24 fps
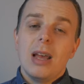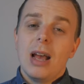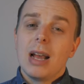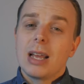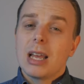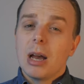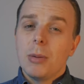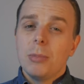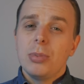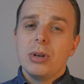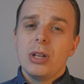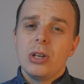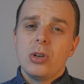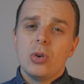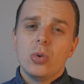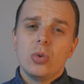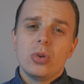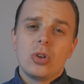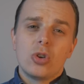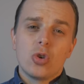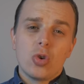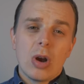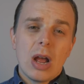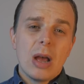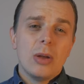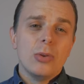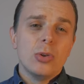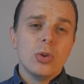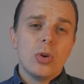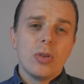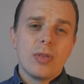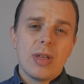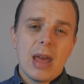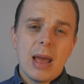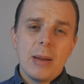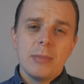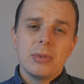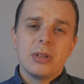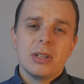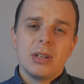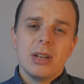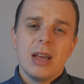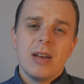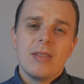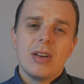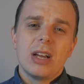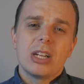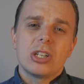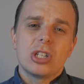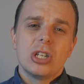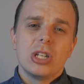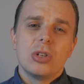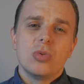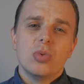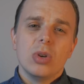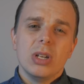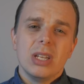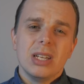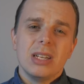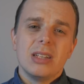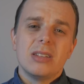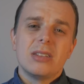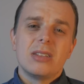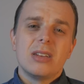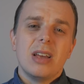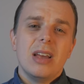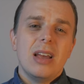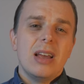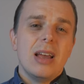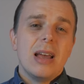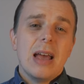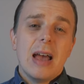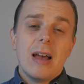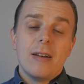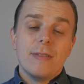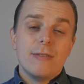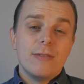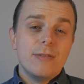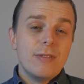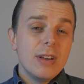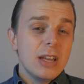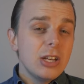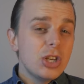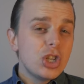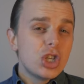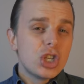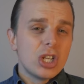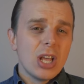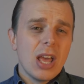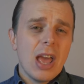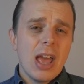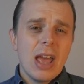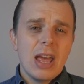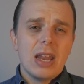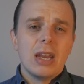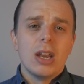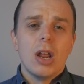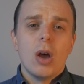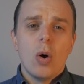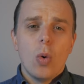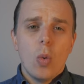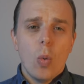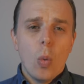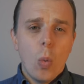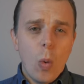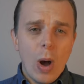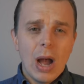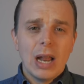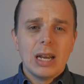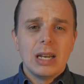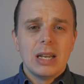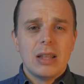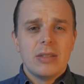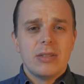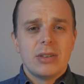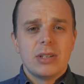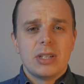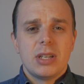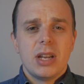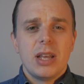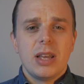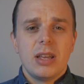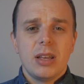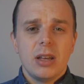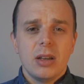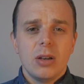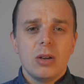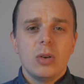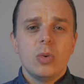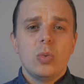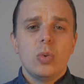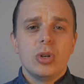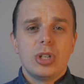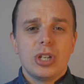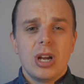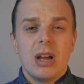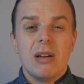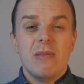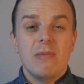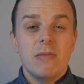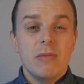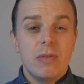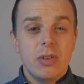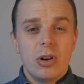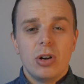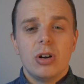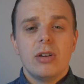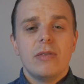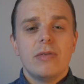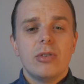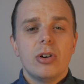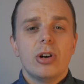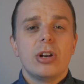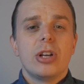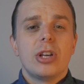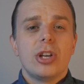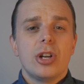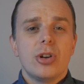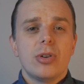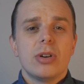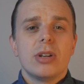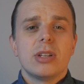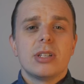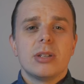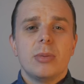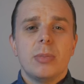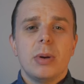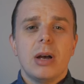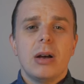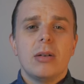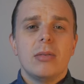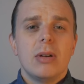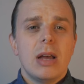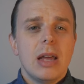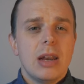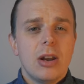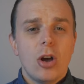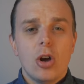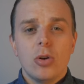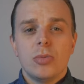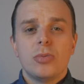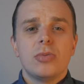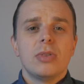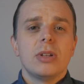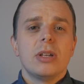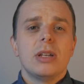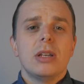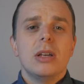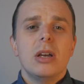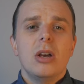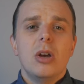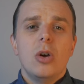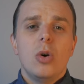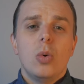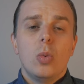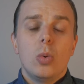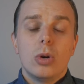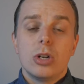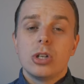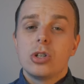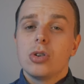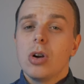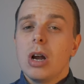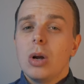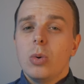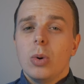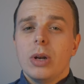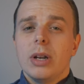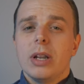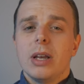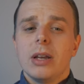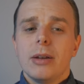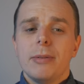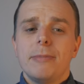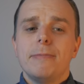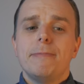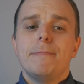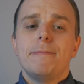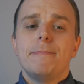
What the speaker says: A company called Crown Northampton have actually released a veg tan white leather sneaker, which I am very, very curious about and hopefully want to try one day.